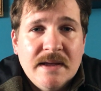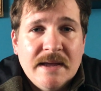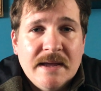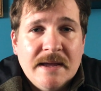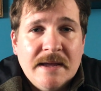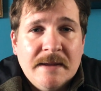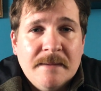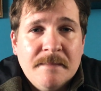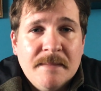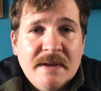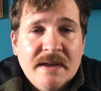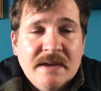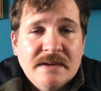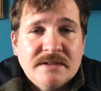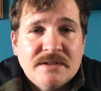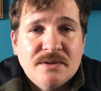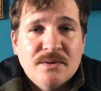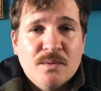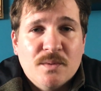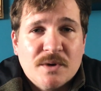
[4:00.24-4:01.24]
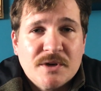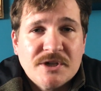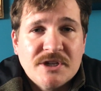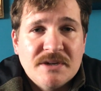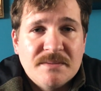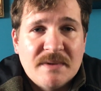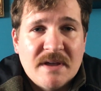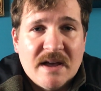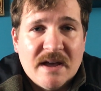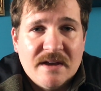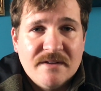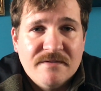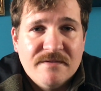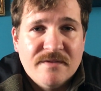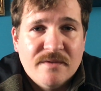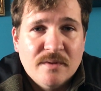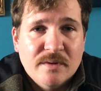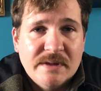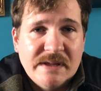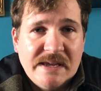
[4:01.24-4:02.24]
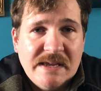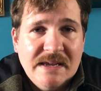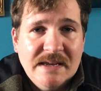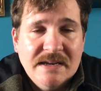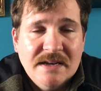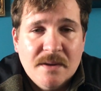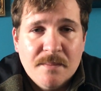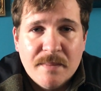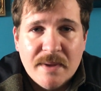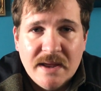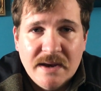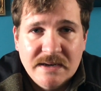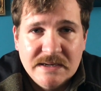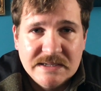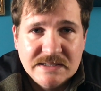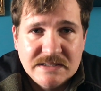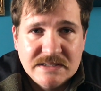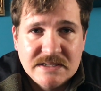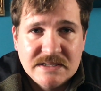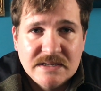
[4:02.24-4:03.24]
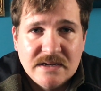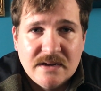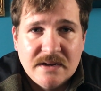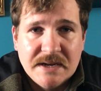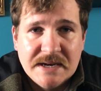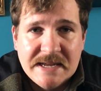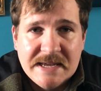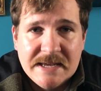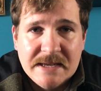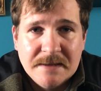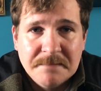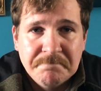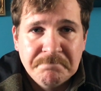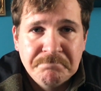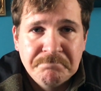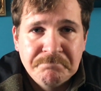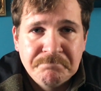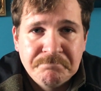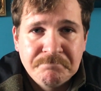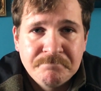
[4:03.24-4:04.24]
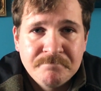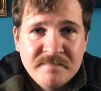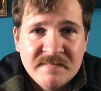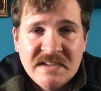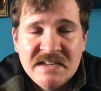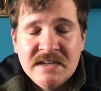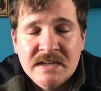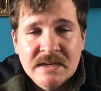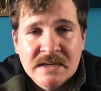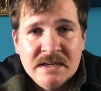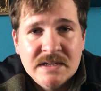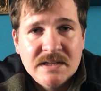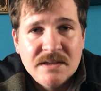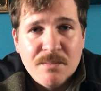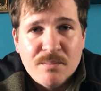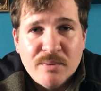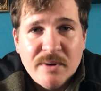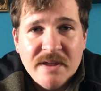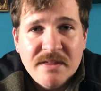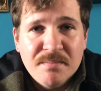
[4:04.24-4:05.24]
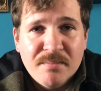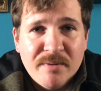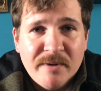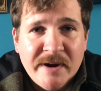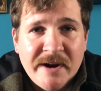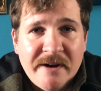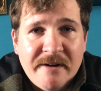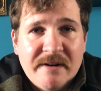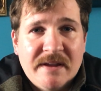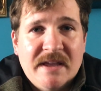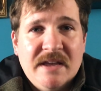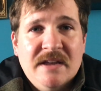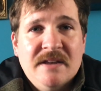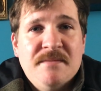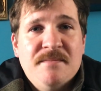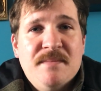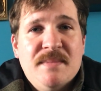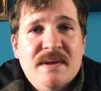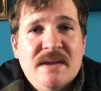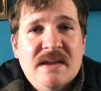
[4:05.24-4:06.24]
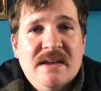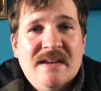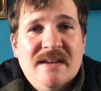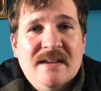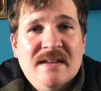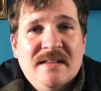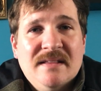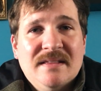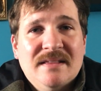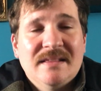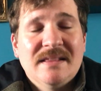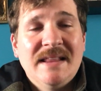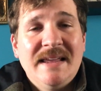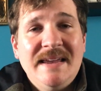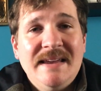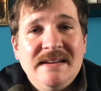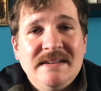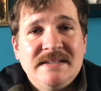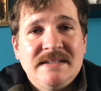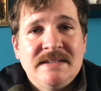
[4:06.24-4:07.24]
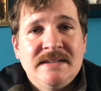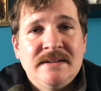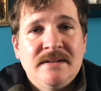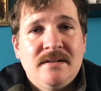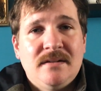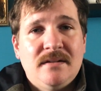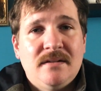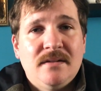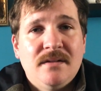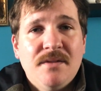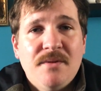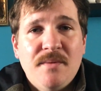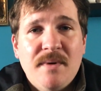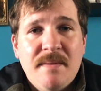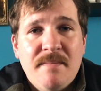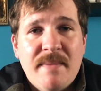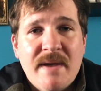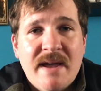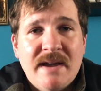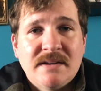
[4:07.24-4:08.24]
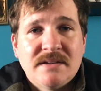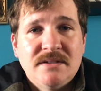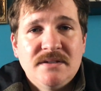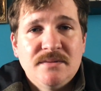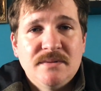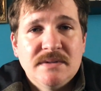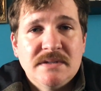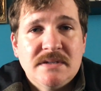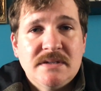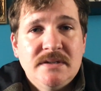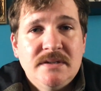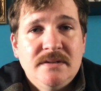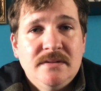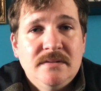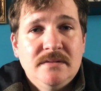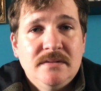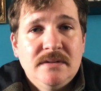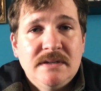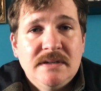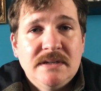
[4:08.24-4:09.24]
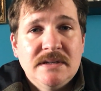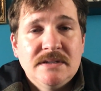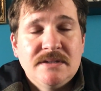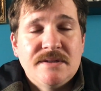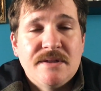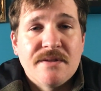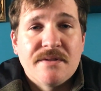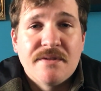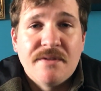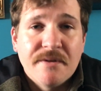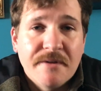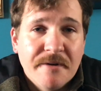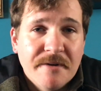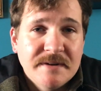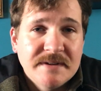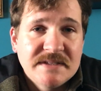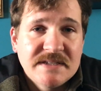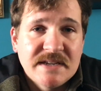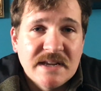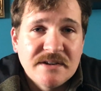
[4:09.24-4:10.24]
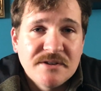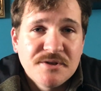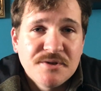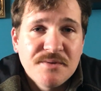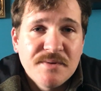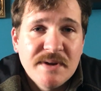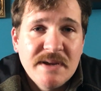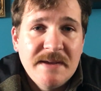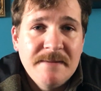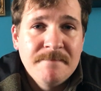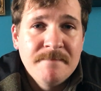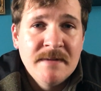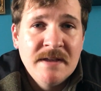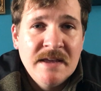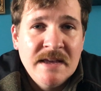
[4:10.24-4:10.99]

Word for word: um, and to worship God fully in dependence on Him. The breath prayer can be linked all the way back to as soon as the third century.